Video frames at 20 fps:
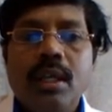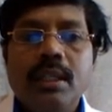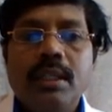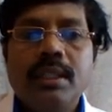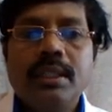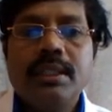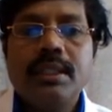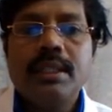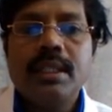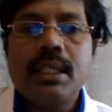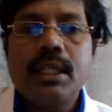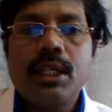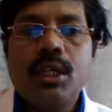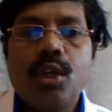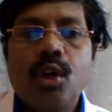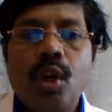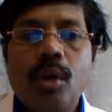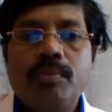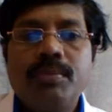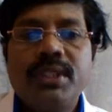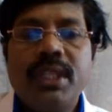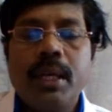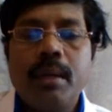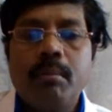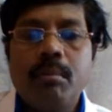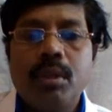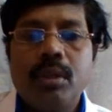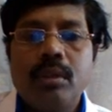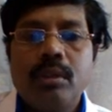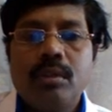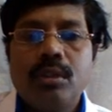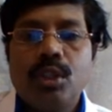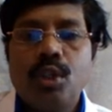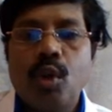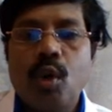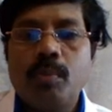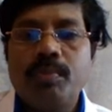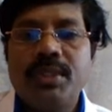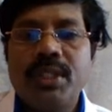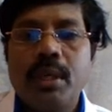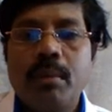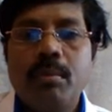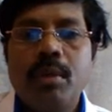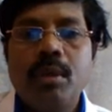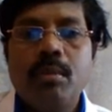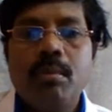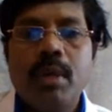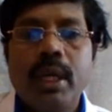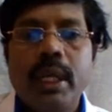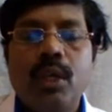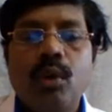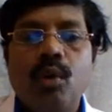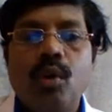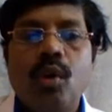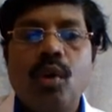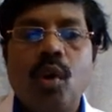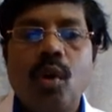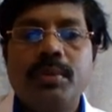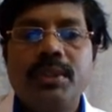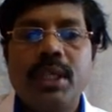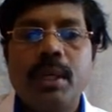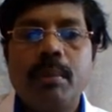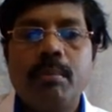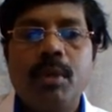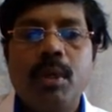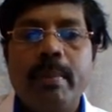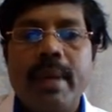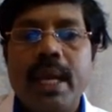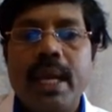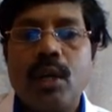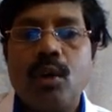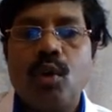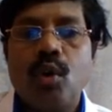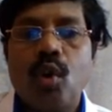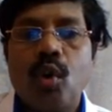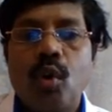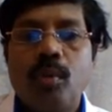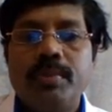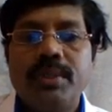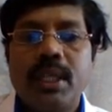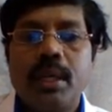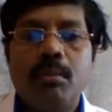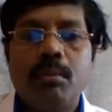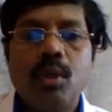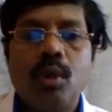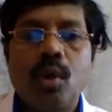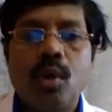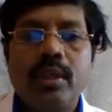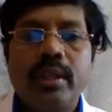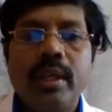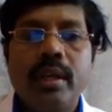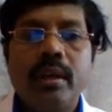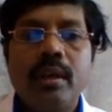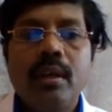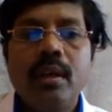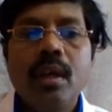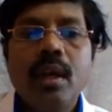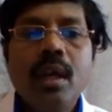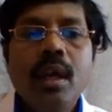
This is the drop chamber, micro drop chamber, macro drop chamber are there.